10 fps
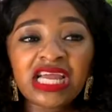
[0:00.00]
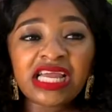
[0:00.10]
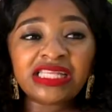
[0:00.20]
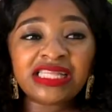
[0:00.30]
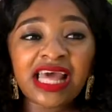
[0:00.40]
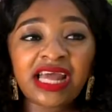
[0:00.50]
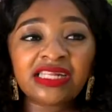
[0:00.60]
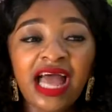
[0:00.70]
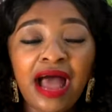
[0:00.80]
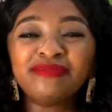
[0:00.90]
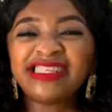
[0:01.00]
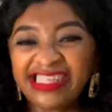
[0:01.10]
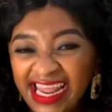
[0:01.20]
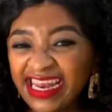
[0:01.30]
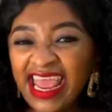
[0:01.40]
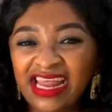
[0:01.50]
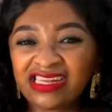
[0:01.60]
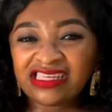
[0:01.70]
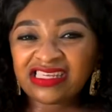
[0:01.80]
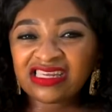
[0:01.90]
it's that I'm stared
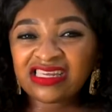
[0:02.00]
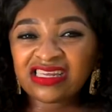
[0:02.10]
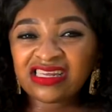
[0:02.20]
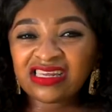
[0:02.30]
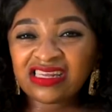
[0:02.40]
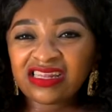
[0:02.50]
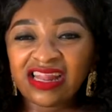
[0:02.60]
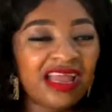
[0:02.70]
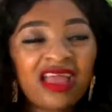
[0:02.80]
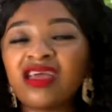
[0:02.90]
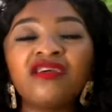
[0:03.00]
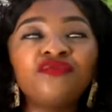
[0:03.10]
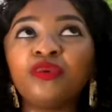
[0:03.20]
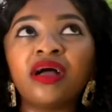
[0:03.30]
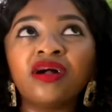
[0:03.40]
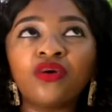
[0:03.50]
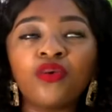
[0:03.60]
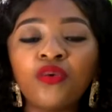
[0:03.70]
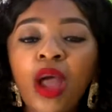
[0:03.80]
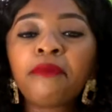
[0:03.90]
at. Like, everywhere I
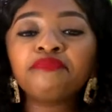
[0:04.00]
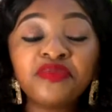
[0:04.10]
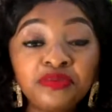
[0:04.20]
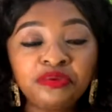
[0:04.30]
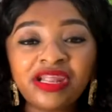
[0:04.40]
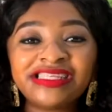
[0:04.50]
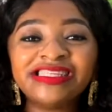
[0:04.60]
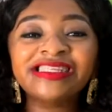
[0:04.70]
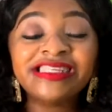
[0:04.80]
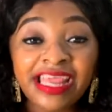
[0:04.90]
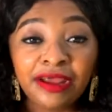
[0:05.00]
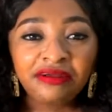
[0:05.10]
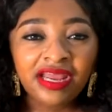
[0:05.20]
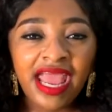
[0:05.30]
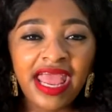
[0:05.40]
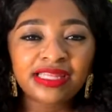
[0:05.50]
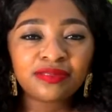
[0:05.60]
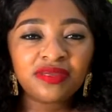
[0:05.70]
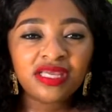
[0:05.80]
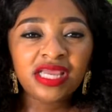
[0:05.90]
go, people are staring
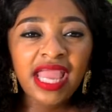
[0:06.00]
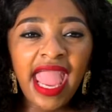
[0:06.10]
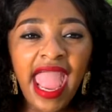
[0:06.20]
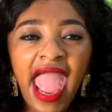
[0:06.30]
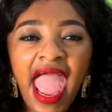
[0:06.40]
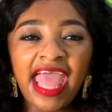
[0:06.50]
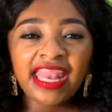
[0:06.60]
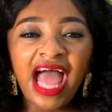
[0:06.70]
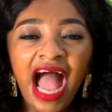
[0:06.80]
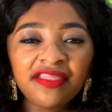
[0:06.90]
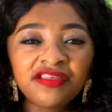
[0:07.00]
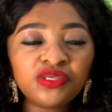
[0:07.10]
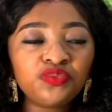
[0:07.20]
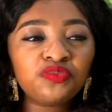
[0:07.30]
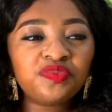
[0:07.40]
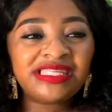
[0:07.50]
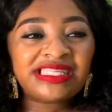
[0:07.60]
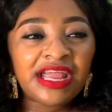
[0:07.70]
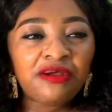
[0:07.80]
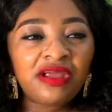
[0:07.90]
at me, and others would be
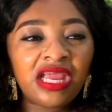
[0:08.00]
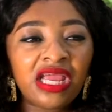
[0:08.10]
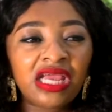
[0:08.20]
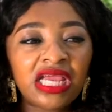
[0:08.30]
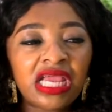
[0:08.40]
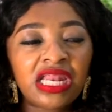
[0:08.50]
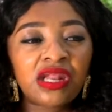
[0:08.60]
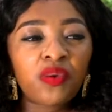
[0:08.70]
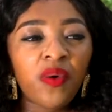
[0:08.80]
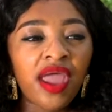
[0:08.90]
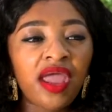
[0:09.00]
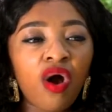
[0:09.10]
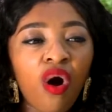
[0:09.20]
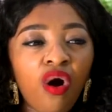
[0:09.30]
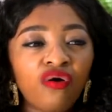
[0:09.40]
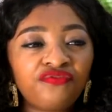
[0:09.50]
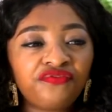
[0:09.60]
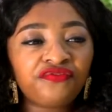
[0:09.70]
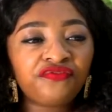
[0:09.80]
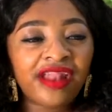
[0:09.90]
staring in a way of,
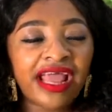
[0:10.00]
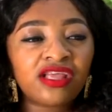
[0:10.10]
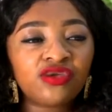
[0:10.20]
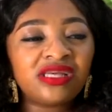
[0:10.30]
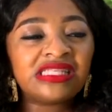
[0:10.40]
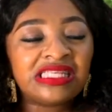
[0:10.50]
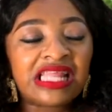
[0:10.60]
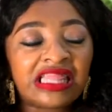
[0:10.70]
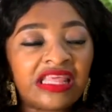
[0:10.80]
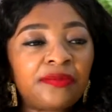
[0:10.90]
like, you can see that they